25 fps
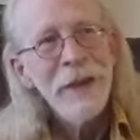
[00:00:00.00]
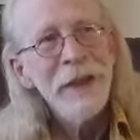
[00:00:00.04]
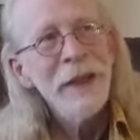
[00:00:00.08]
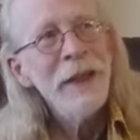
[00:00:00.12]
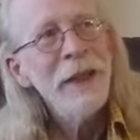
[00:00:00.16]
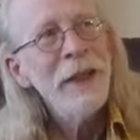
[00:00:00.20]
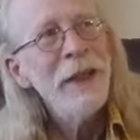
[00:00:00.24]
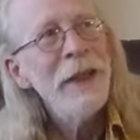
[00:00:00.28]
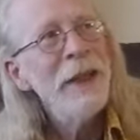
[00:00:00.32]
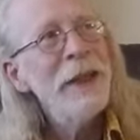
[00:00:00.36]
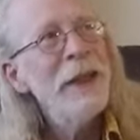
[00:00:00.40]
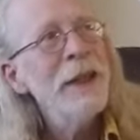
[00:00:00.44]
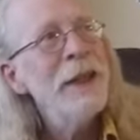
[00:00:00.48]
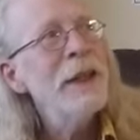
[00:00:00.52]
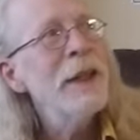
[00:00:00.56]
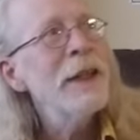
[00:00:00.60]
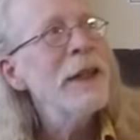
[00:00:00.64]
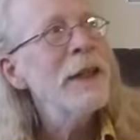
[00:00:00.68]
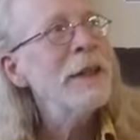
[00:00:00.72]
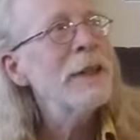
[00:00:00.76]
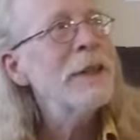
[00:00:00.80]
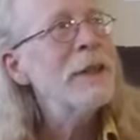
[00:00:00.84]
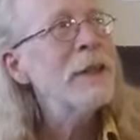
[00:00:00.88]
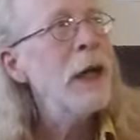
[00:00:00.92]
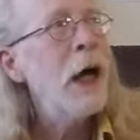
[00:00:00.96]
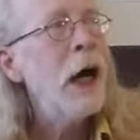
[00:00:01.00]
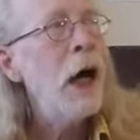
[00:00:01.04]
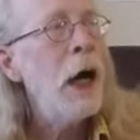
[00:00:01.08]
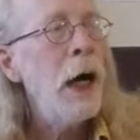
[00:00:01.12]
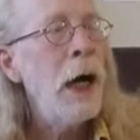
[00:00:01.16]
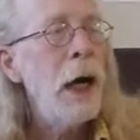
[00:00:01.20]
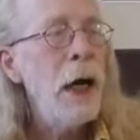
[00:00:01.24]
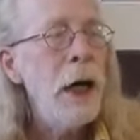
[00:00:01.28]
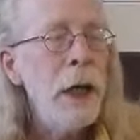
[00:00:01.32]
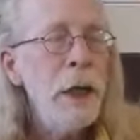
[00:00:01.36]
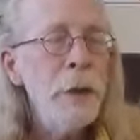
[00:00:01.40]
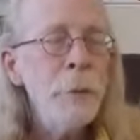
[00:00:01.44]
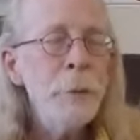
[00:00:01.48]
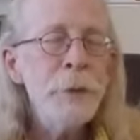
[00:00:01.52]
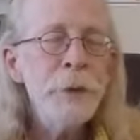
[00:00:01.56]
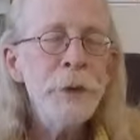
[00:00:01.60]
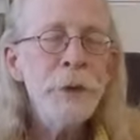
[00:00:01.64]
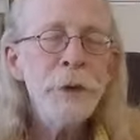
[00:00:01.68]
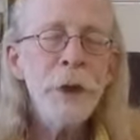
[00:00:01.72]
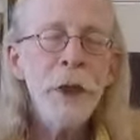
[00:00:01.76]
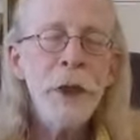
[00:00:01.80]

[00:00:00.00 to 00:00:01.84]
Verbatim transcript: in types